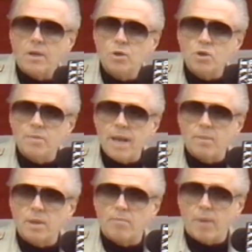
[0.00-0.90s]
You should be
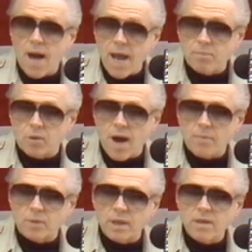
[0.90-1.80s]
able to buy
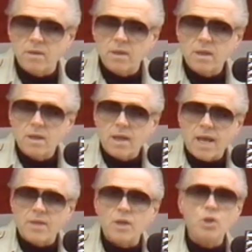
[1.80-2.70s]
property,
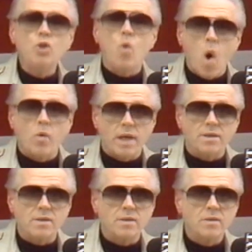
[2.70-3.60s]
and then you own
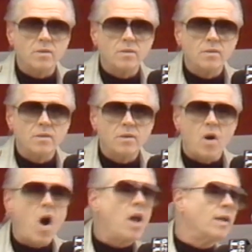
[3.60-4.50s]
it,
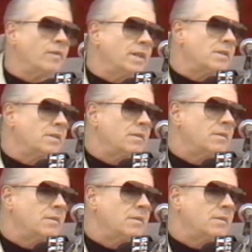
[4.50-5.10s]
all of it,